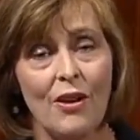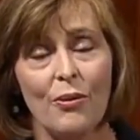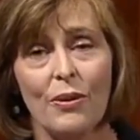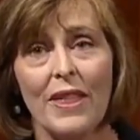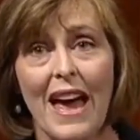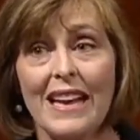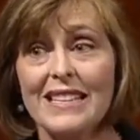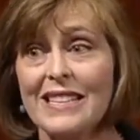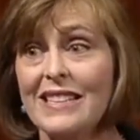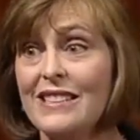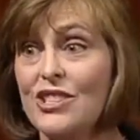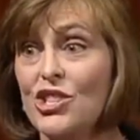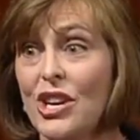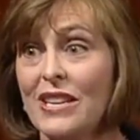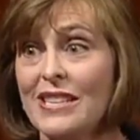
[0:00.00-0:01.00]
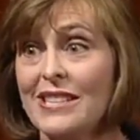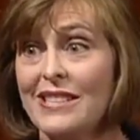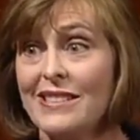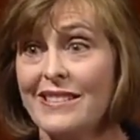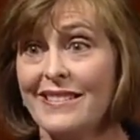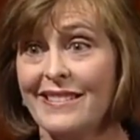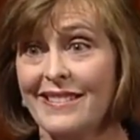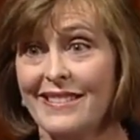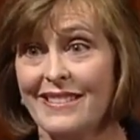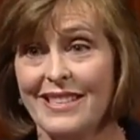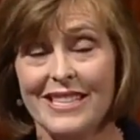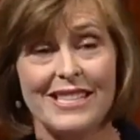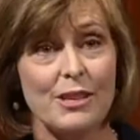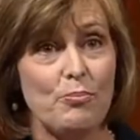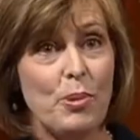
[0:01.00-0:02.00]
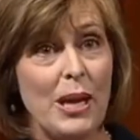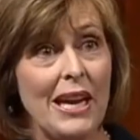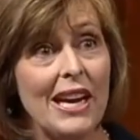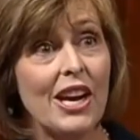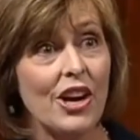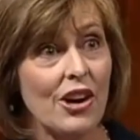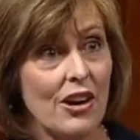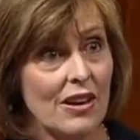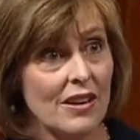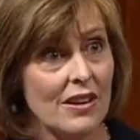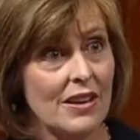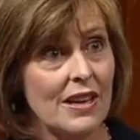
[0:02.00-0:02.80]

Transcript: Well, that didn't just disappear.